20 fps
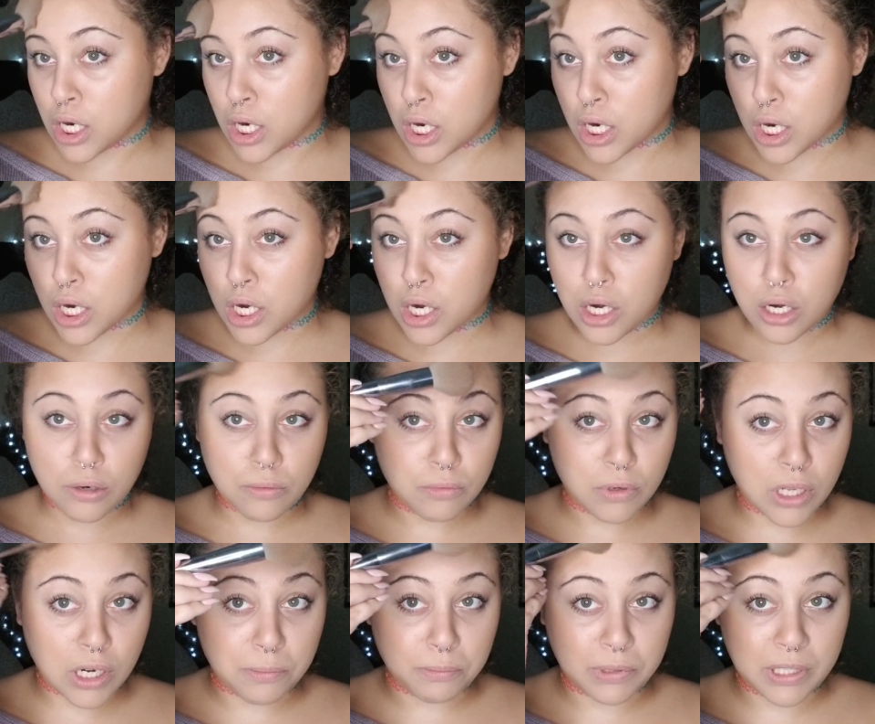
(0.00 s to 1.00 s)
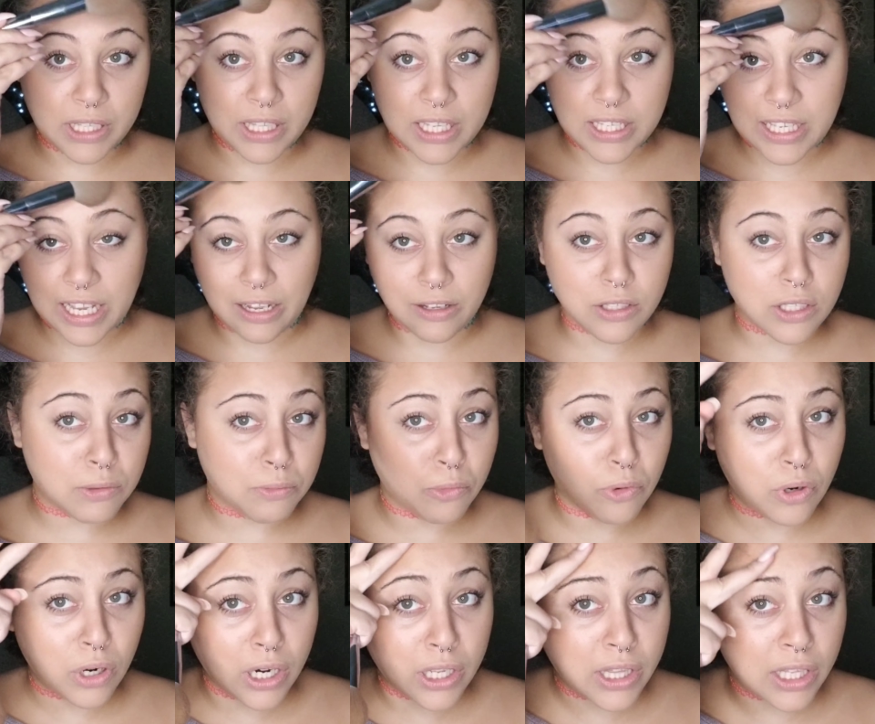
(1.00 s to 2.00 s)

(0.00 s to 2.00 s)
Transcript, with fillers: I'm gonna blend this out some more.